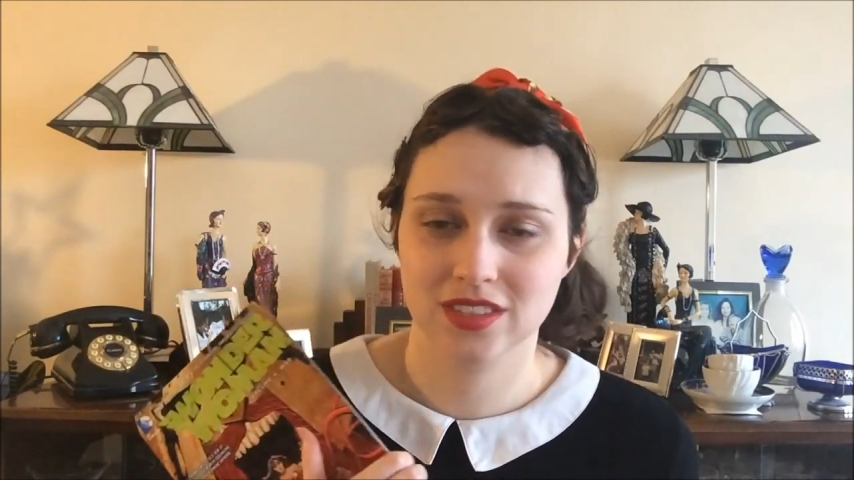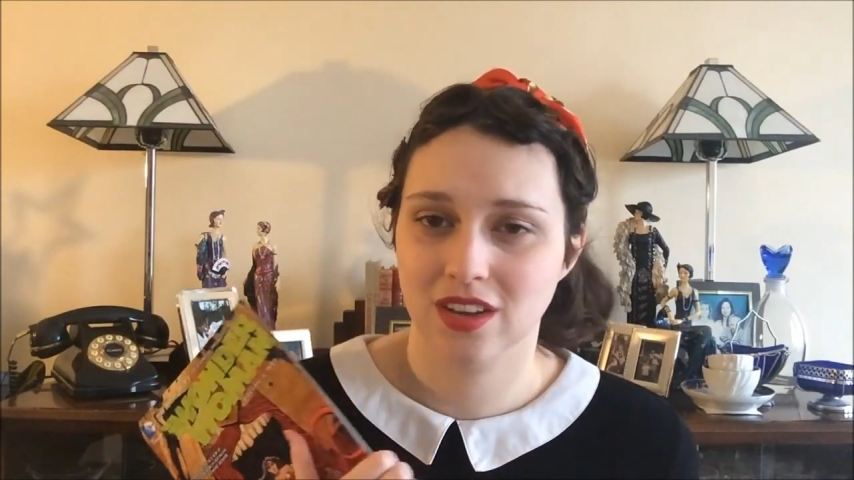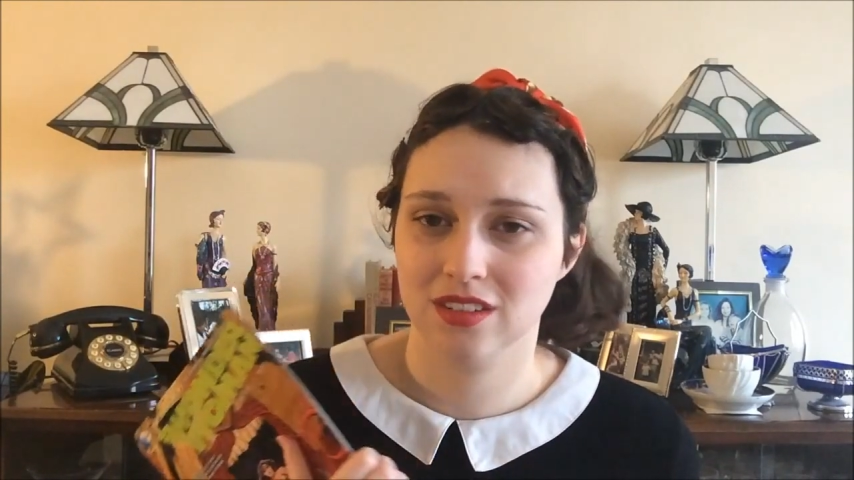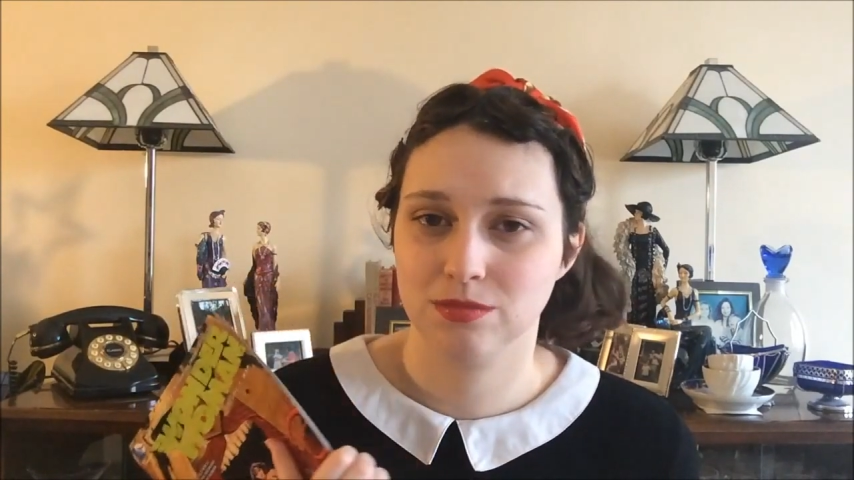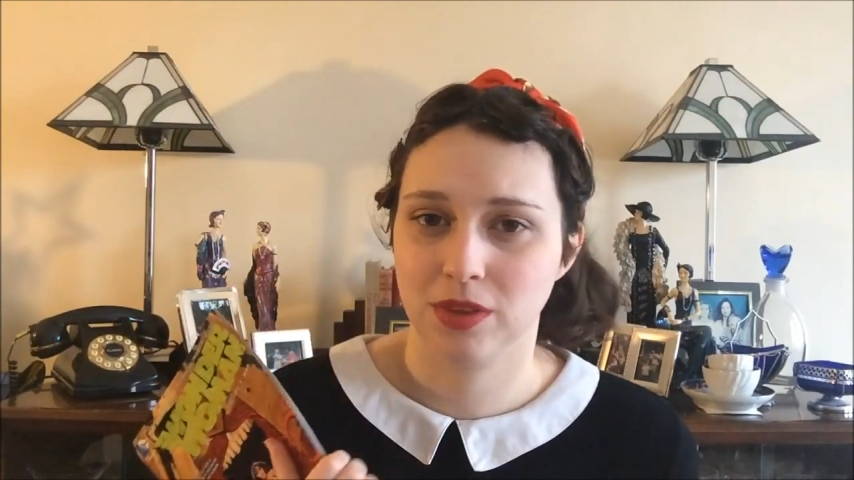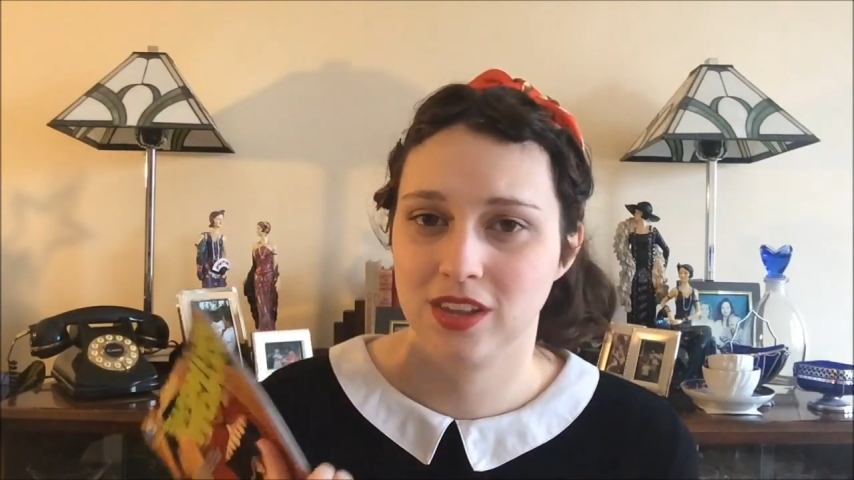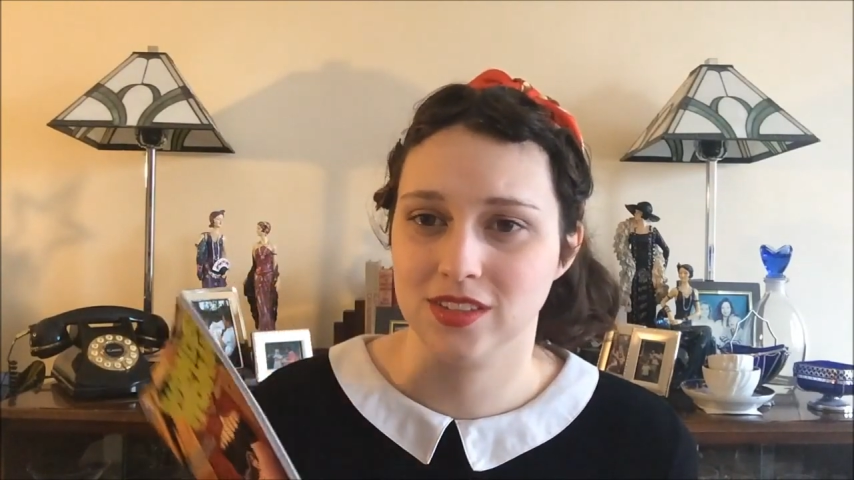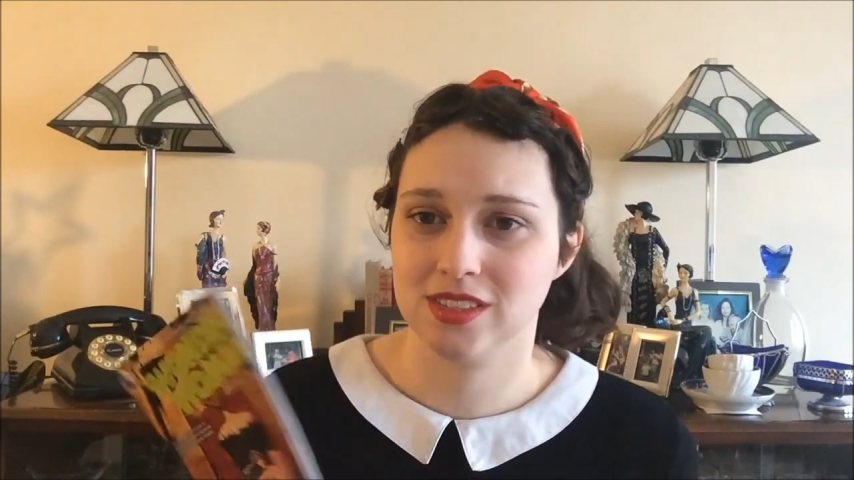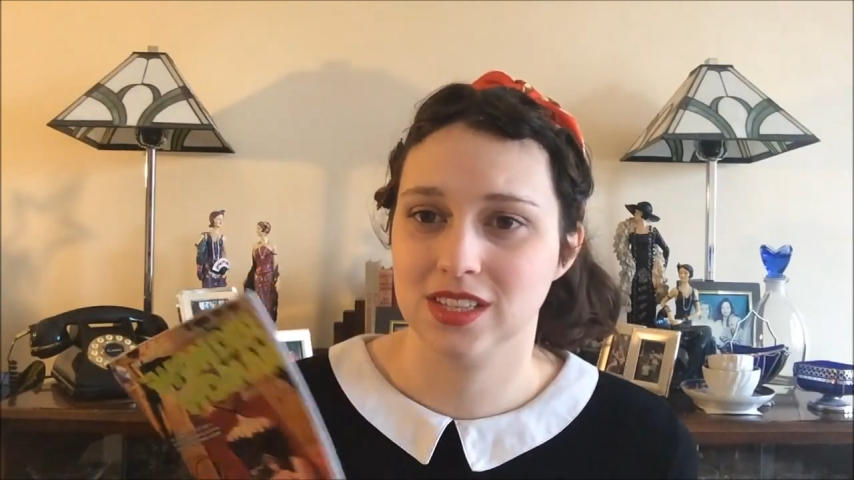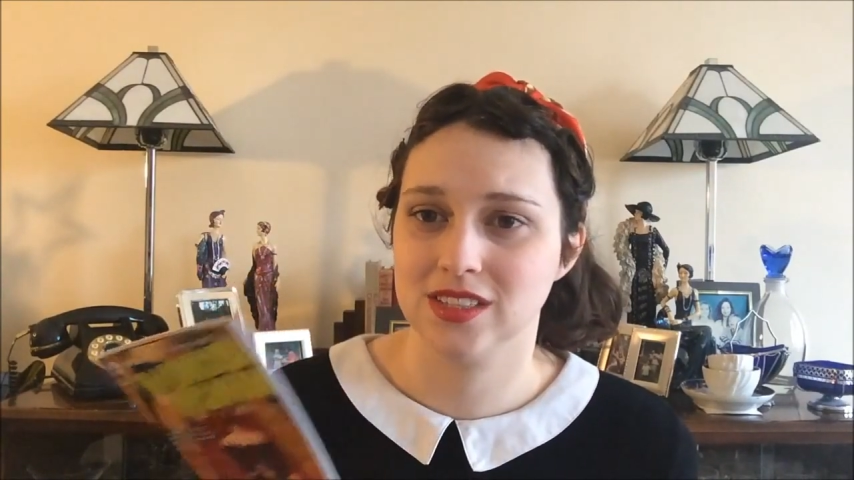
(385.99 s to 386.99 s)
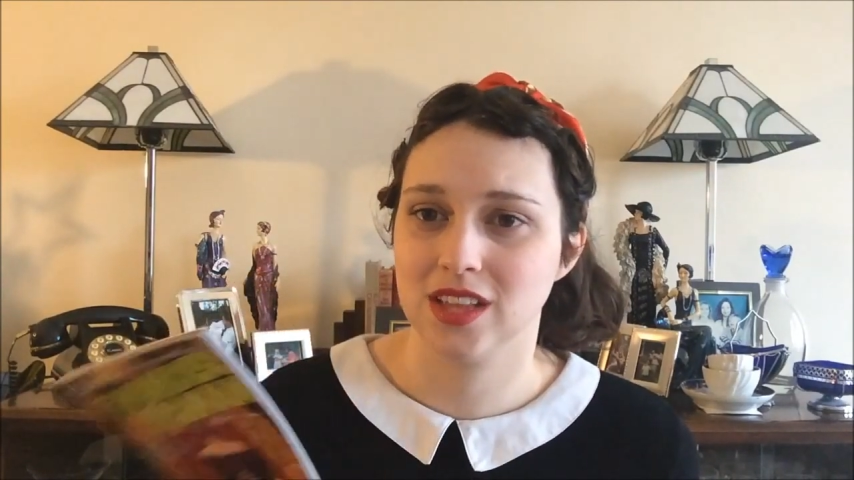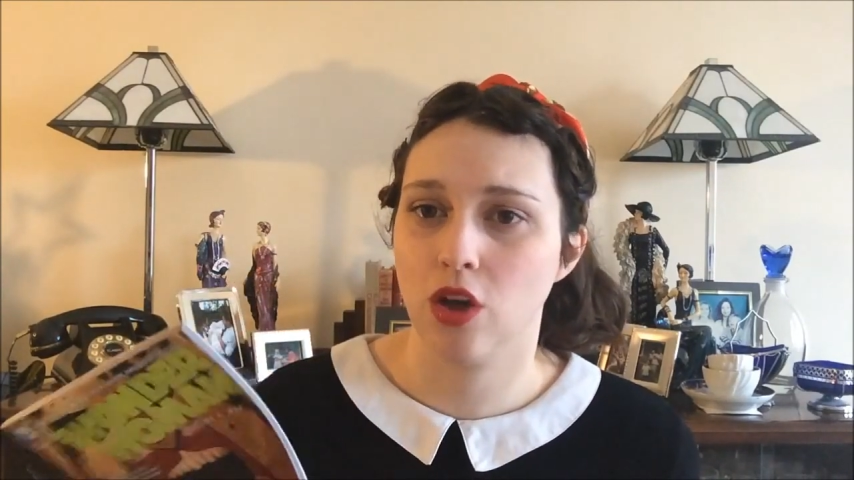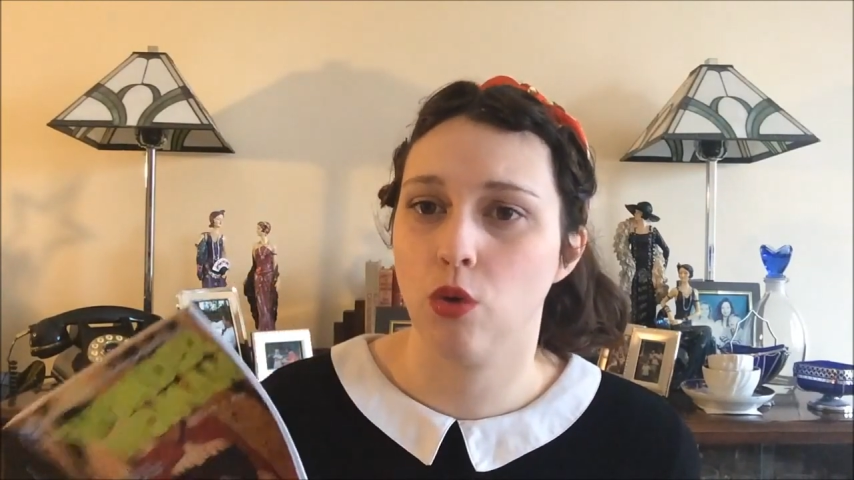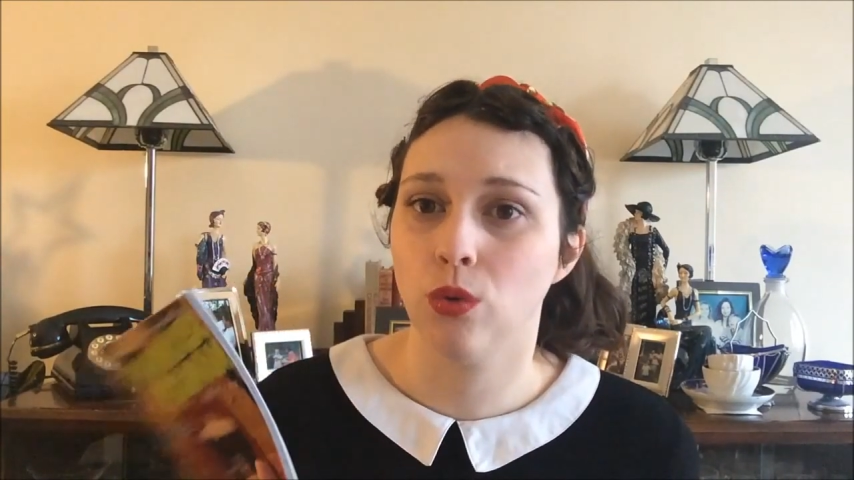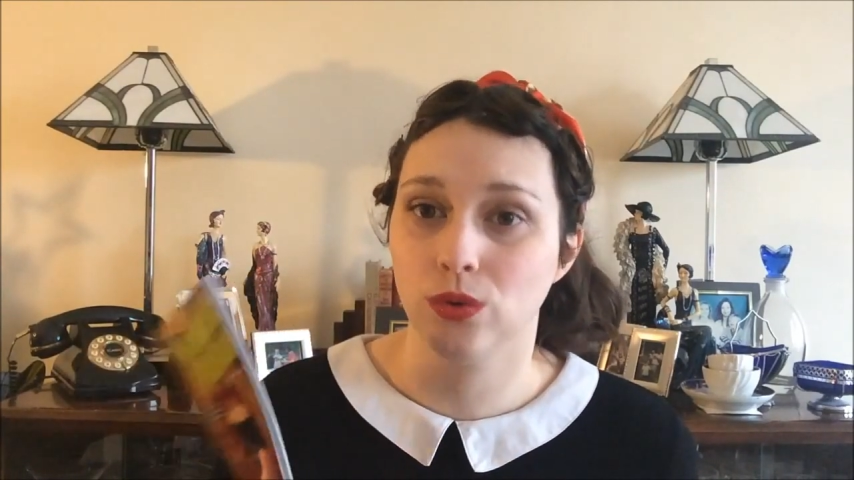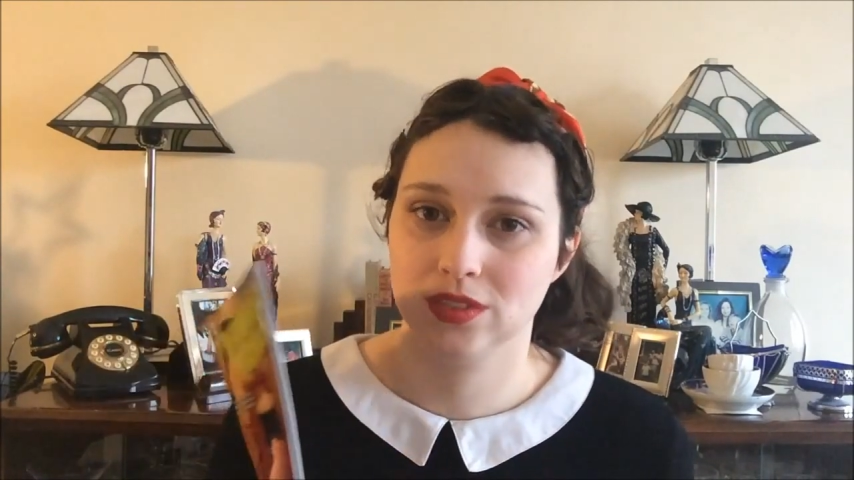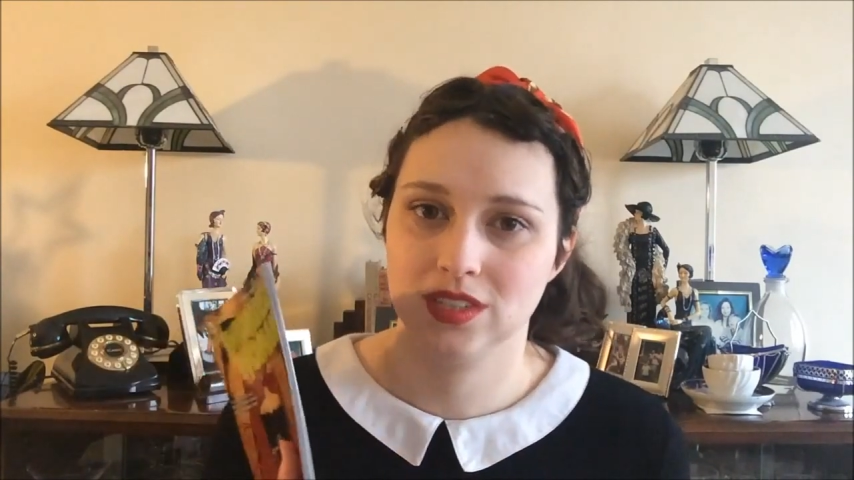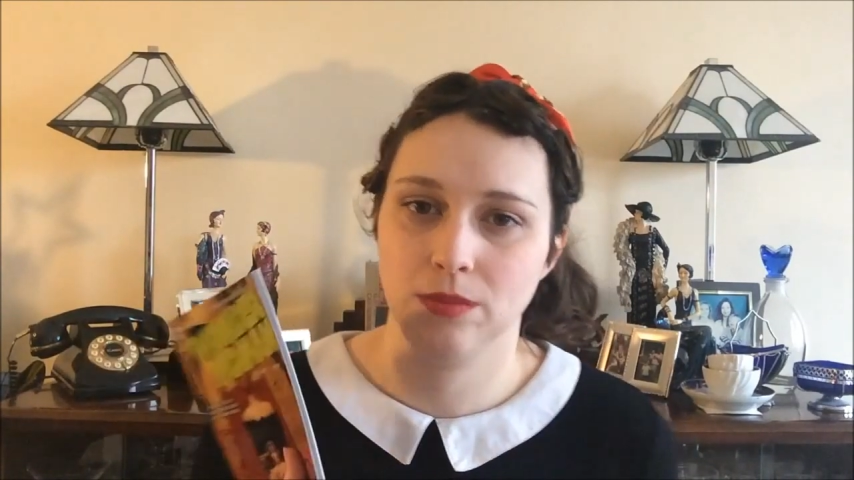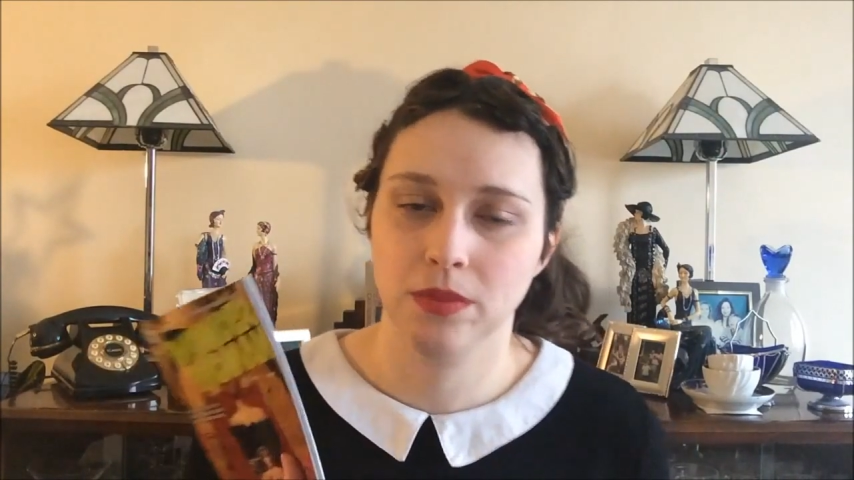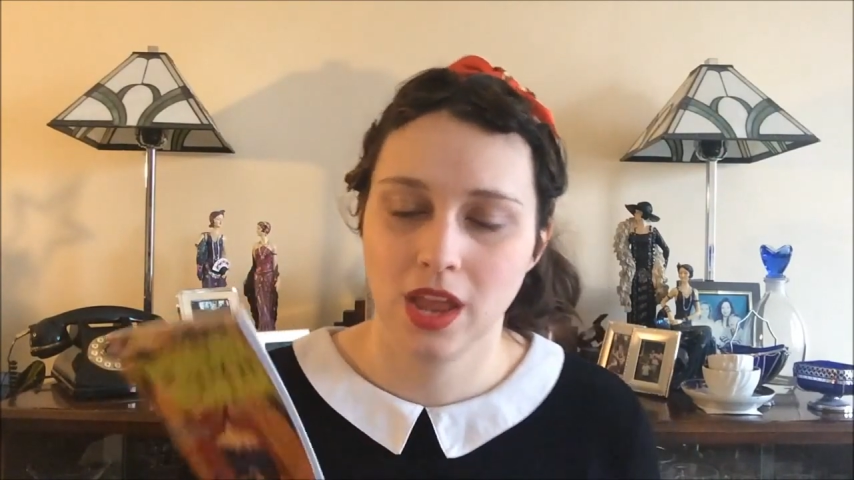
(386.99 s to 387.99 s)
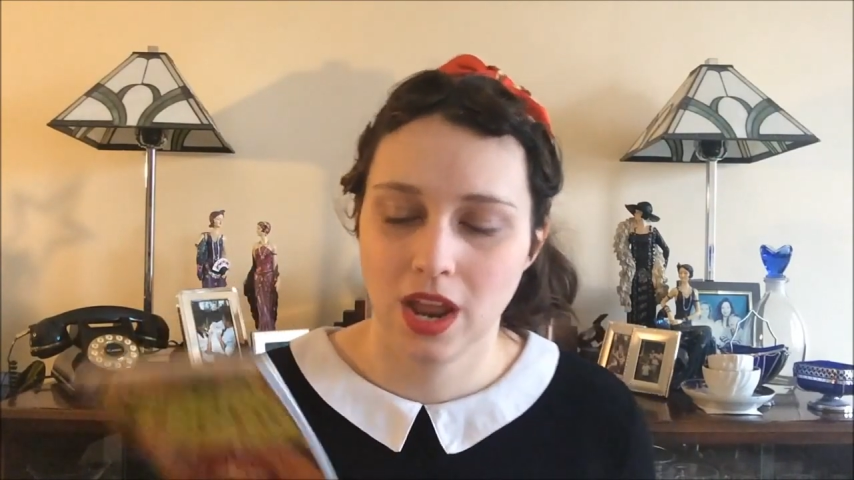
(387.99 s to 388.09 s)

stars because these are awesome.